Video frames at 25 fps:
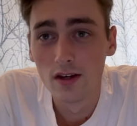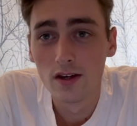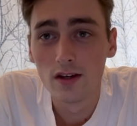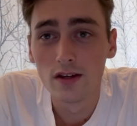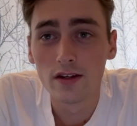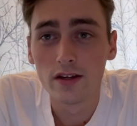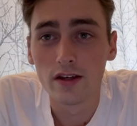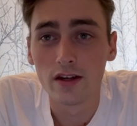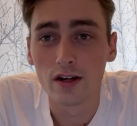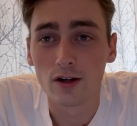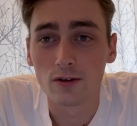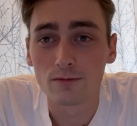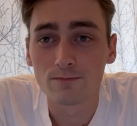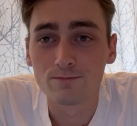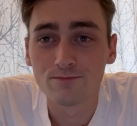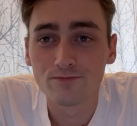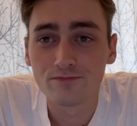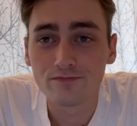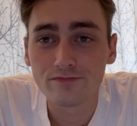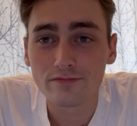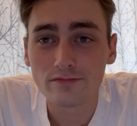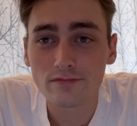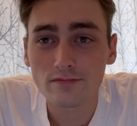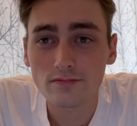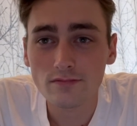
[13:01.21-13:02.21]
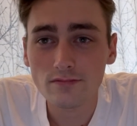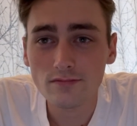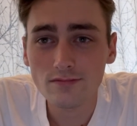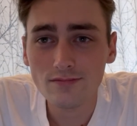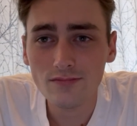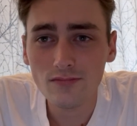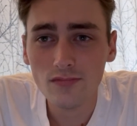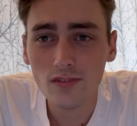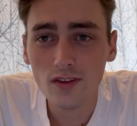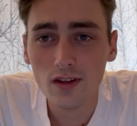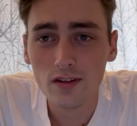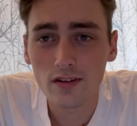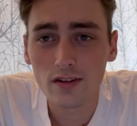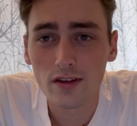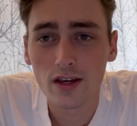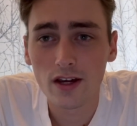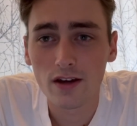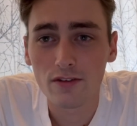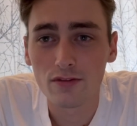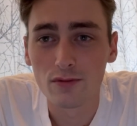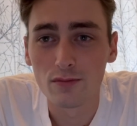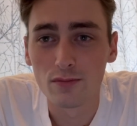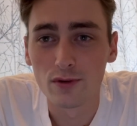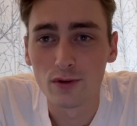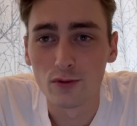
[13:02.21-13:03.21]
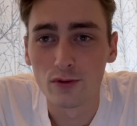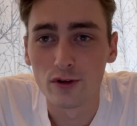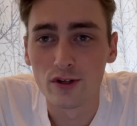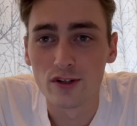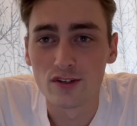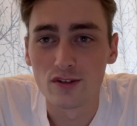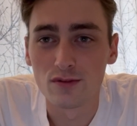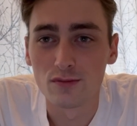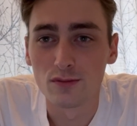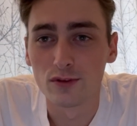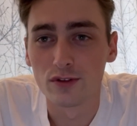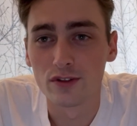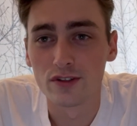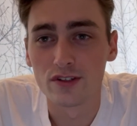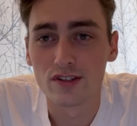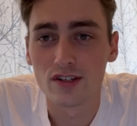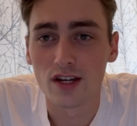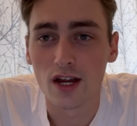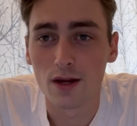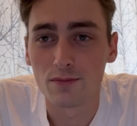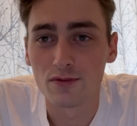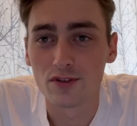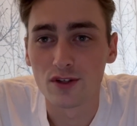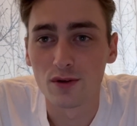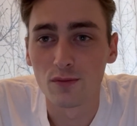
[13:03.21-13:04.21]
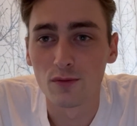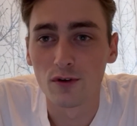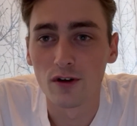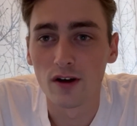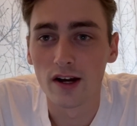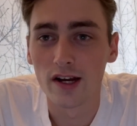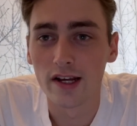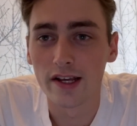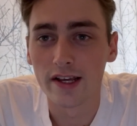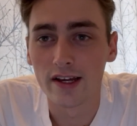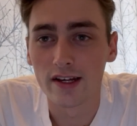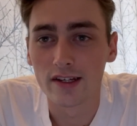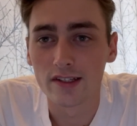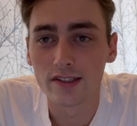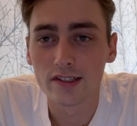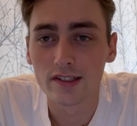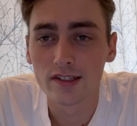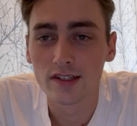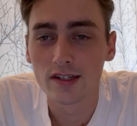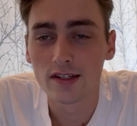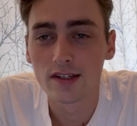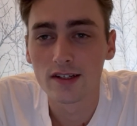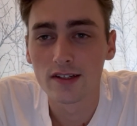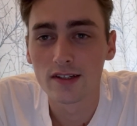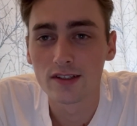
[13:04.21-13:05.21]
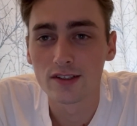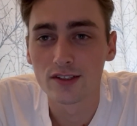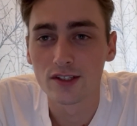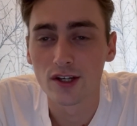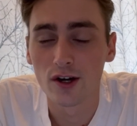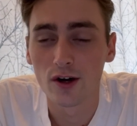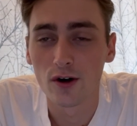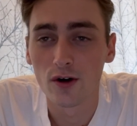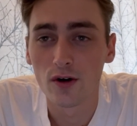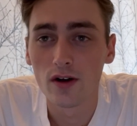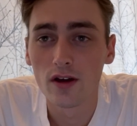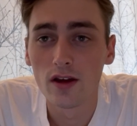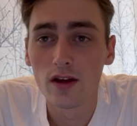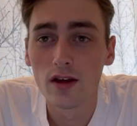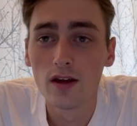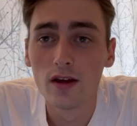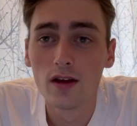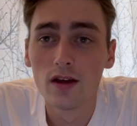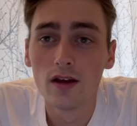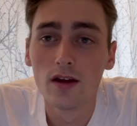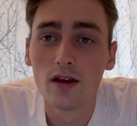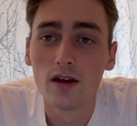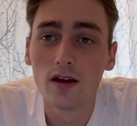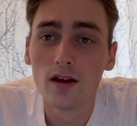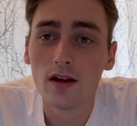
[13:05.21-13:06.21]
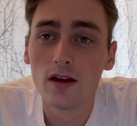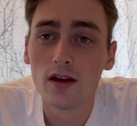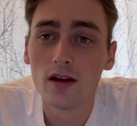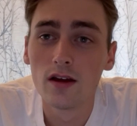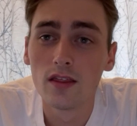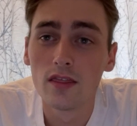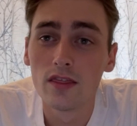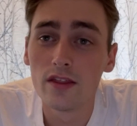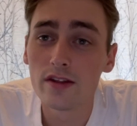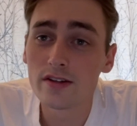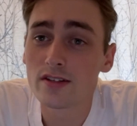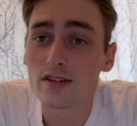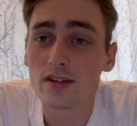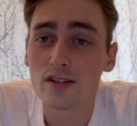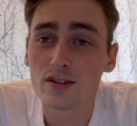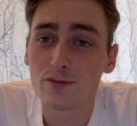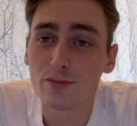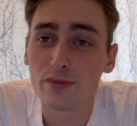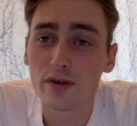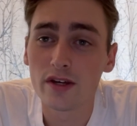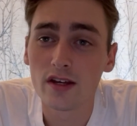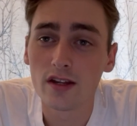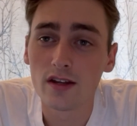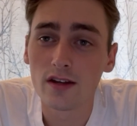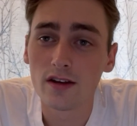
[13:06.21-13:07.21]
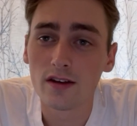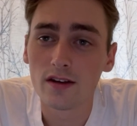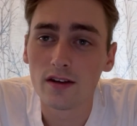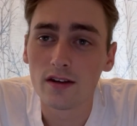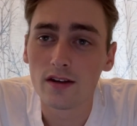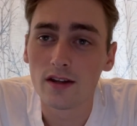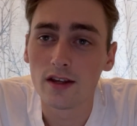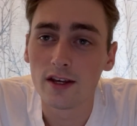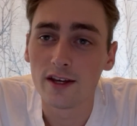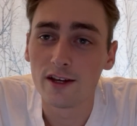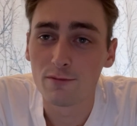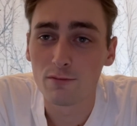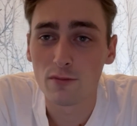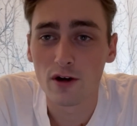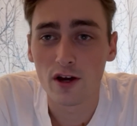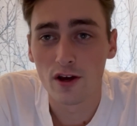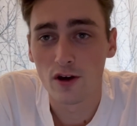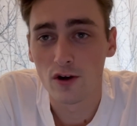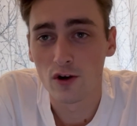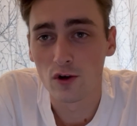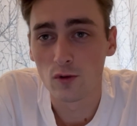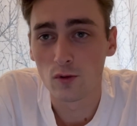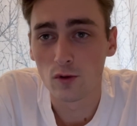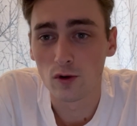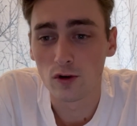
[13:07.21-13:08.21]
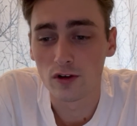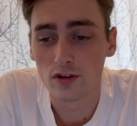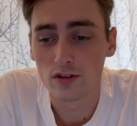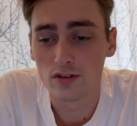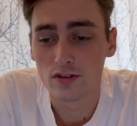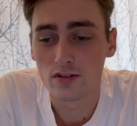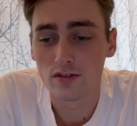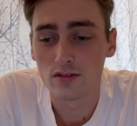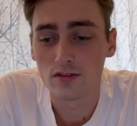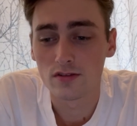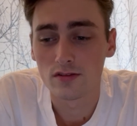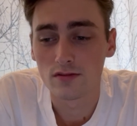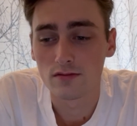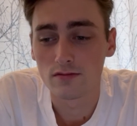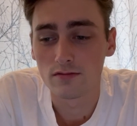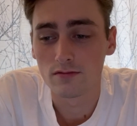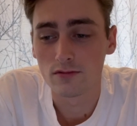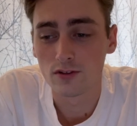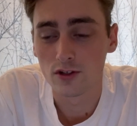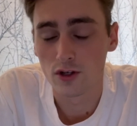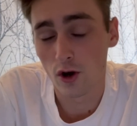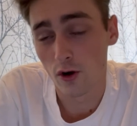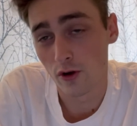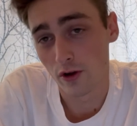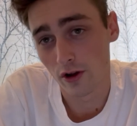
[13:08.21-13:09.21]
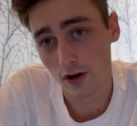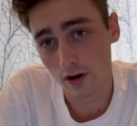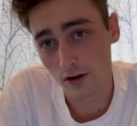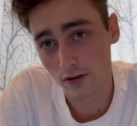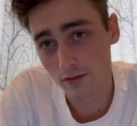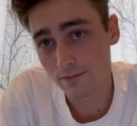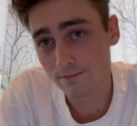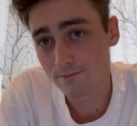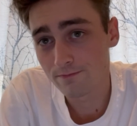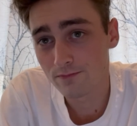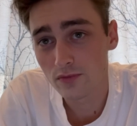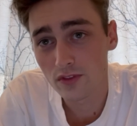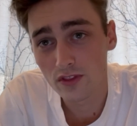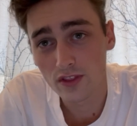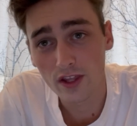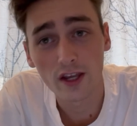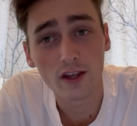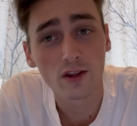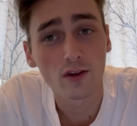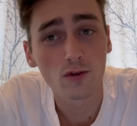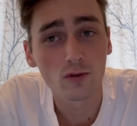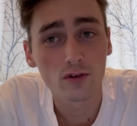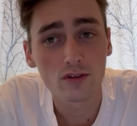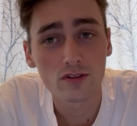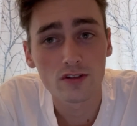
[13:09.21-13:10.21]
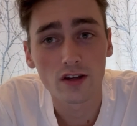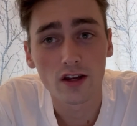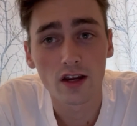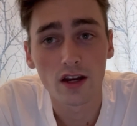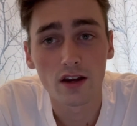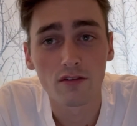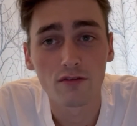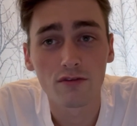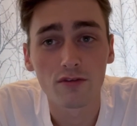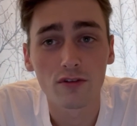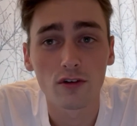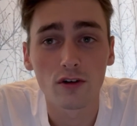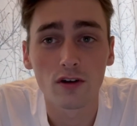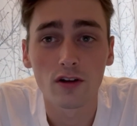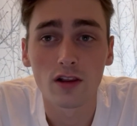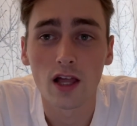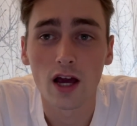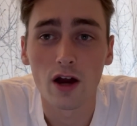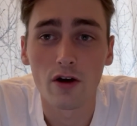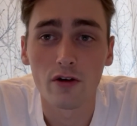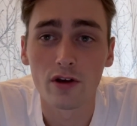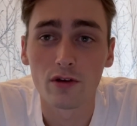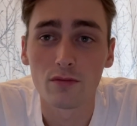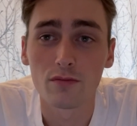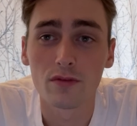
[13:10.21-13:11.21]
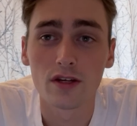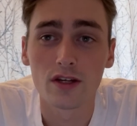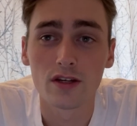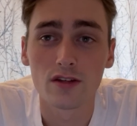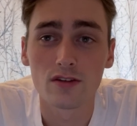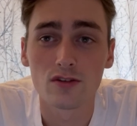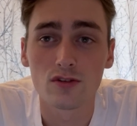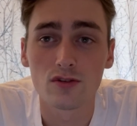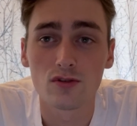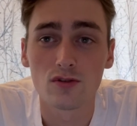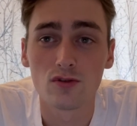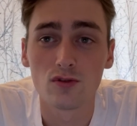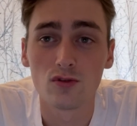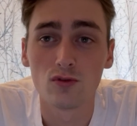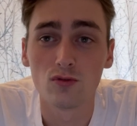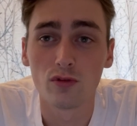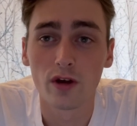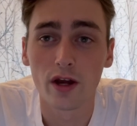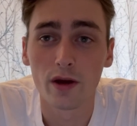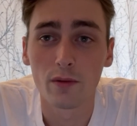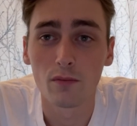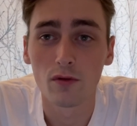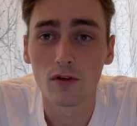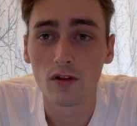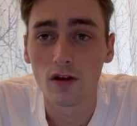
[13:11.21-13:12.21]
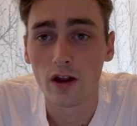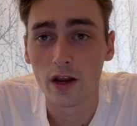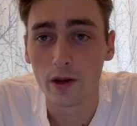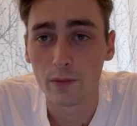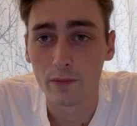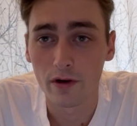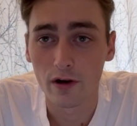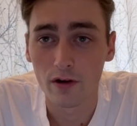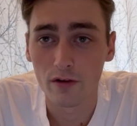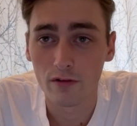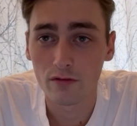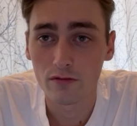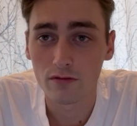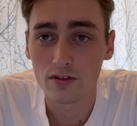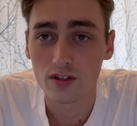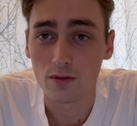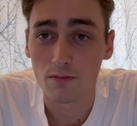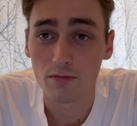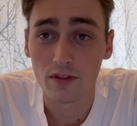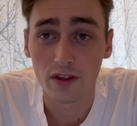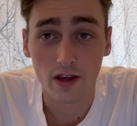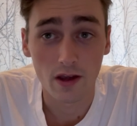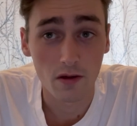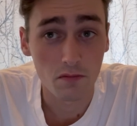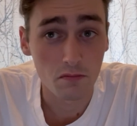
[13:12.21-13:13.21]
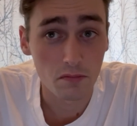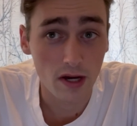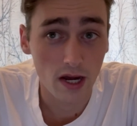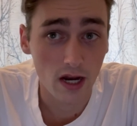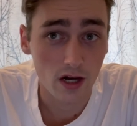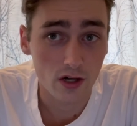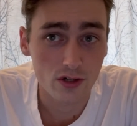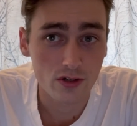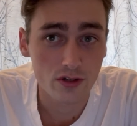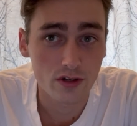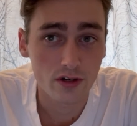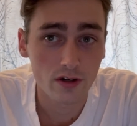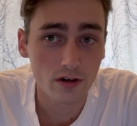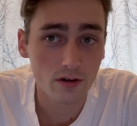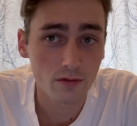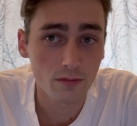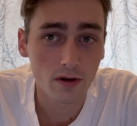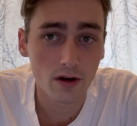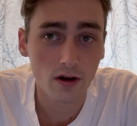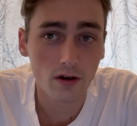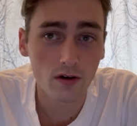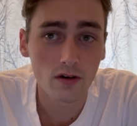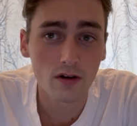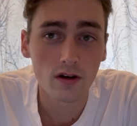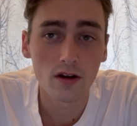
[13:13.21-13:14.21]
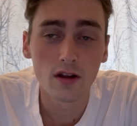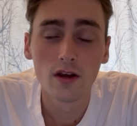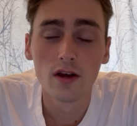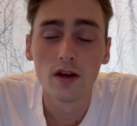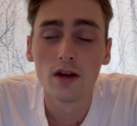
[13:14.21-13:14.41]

you know, you have to be reasonable and stop somewhere, I guess. So this has been, in my own words, Goyard. Thank you once again for allowing me to ramble on about something I'm passionate about.